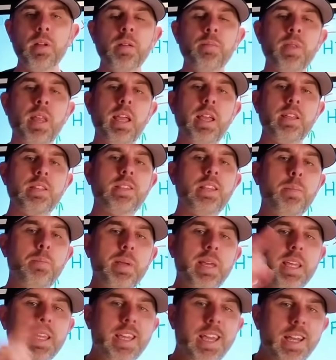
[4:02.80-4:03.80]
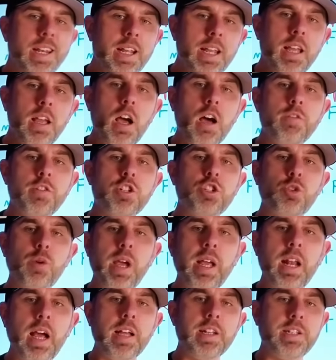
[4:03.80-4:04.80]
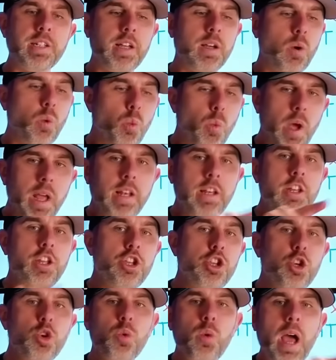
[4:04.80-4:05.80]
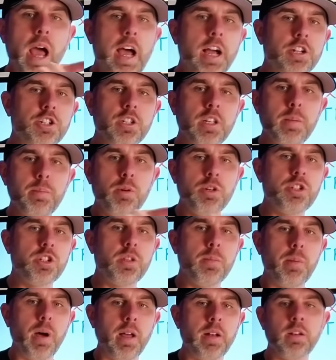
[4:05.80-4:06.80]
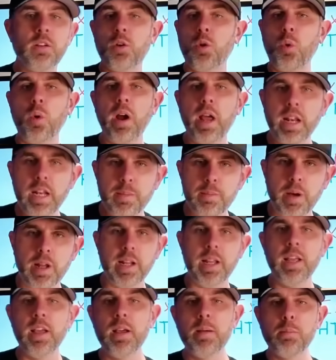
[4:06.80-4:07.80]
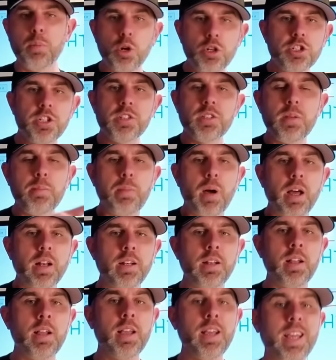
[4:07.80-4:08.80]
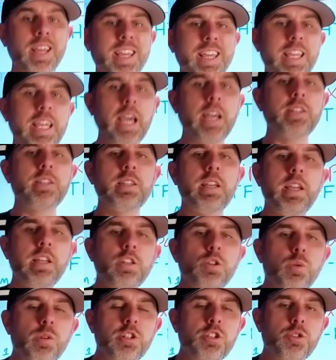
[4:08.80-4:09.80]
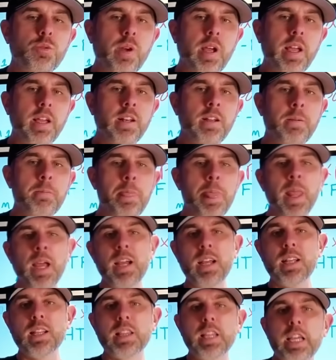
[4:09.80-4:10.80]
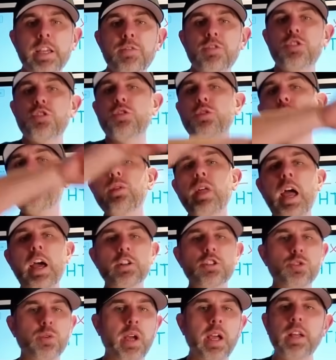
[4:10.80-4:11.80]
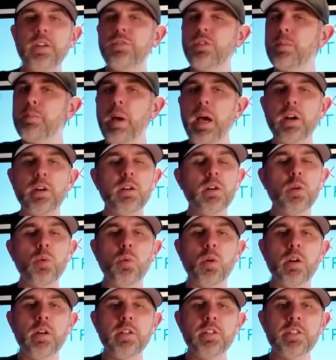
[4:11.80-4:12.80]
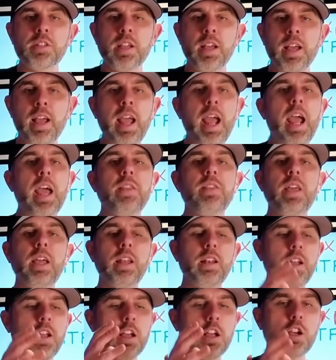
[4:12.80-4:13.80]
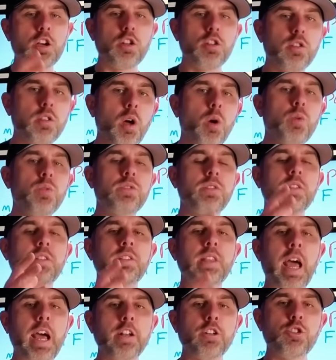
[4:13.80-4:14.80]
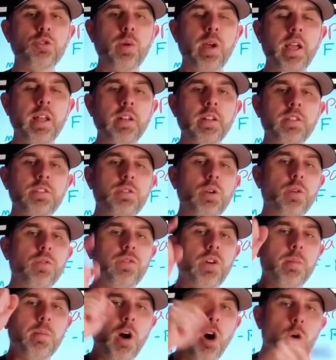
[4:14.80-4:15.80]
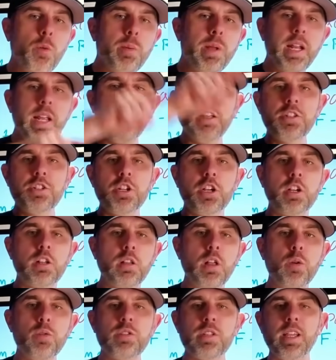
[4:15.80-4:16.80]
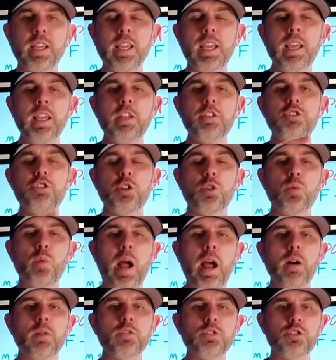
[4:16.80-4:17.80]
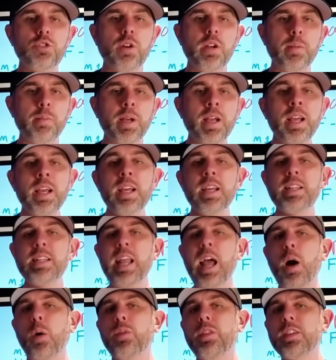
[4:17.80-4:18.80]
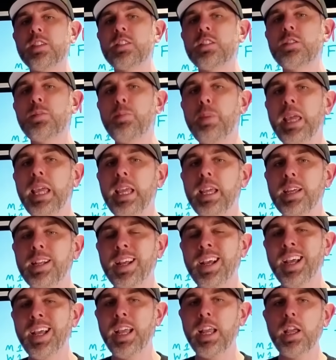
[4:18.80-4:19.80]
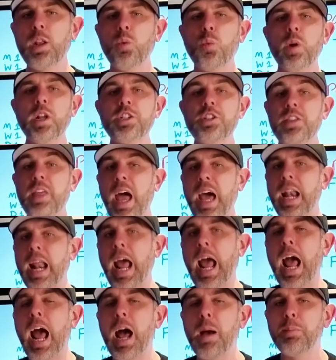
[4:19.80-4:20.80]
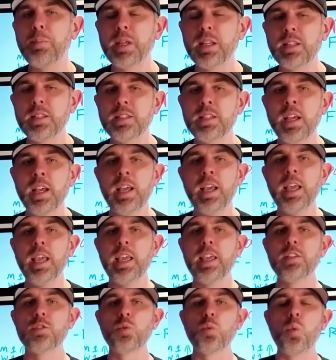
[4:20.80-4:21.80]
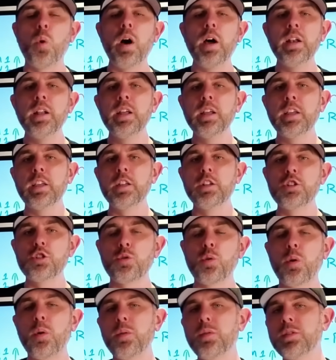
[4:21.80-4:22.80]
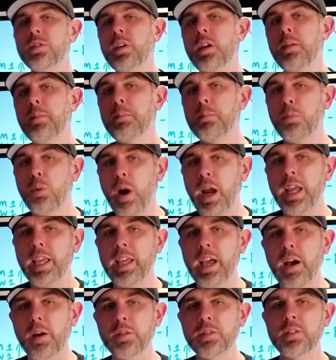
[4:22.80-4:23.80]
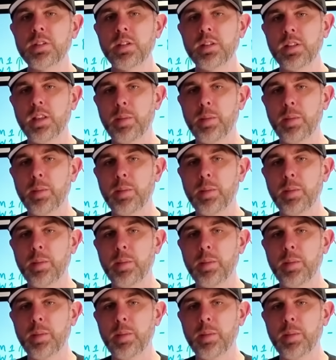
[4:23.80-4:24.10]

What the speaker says: is the beginning of a trade idea when you actually push the button, or anybody pushes the button, gets into a trade, lives through that trade for better or worse, and then closes that trade. So from opening to closing is your round trip. Now, the speed in which that happens is what controls breakouts. Let me